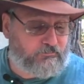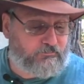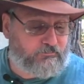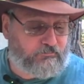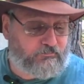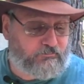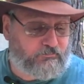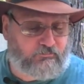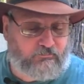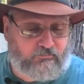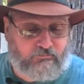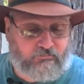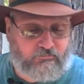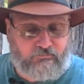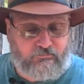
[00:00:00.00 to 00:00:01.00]

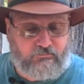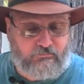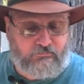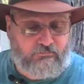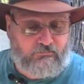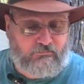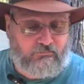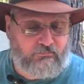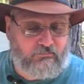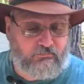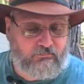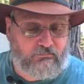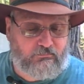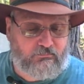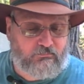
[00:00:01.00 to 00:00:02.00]

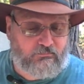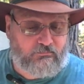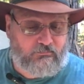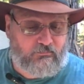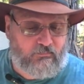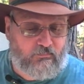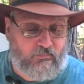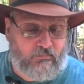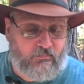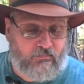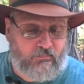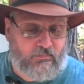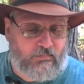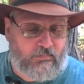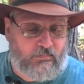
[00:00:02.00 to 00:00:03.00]

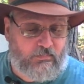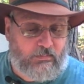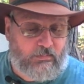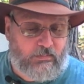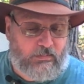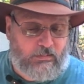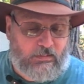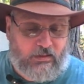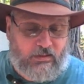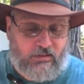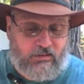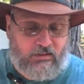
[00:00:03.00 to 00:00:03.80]
Nothing is said.